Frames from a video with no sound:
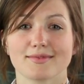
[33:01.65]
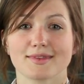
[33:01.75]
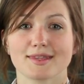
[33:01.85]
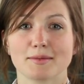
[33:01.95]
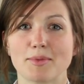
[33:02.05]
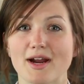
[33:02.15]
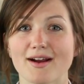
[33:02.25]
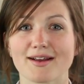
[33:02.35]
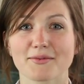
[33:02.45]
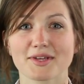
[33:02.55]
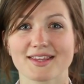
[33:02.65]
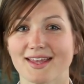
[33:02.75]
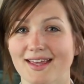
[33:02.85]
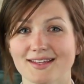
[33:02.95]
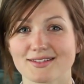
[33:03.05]
the parent with
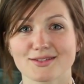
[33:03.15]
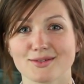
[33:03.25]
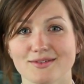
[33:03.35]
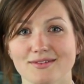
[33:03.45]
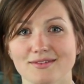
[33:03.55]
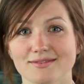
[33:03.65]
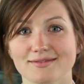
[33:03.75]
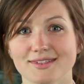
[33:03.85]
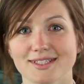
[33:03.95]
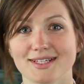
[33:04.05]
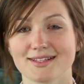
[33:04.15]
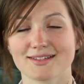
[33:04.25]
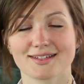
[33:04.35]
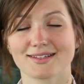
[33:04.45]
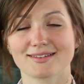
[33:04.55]
kids who
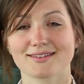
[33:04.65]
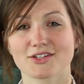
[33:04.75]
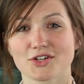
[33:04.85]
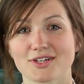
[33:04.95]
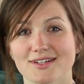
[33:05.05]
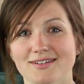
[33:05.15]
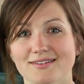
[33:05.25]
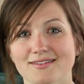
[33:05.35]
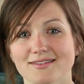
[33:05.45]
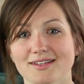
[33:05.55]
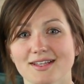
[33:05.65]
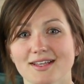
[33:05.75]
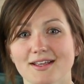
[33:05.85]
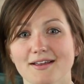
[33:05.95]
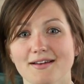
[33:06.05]
isn't sure
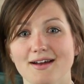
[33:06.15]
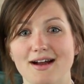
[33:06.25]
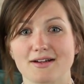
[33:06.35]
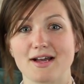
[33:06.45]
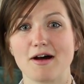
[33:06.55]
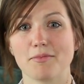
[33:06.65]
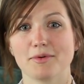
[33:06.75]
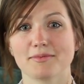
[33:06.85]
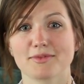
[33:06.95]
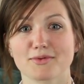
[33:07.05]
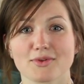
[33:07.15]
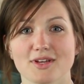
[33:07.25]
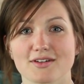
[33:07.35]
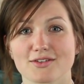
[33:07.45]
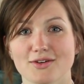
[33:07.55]
how to help them through
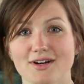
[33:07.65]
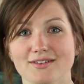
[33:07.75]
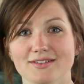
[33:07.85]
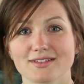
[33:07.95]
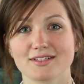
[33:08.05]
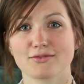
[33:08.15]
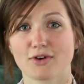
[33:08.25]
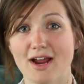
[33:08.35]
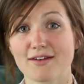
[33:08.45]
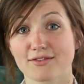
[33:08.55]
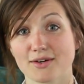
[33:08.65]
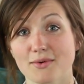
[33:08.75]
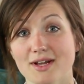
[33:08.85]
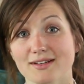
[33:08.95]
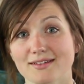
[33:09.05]
their struggles. It's for
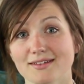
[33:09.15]
everyone,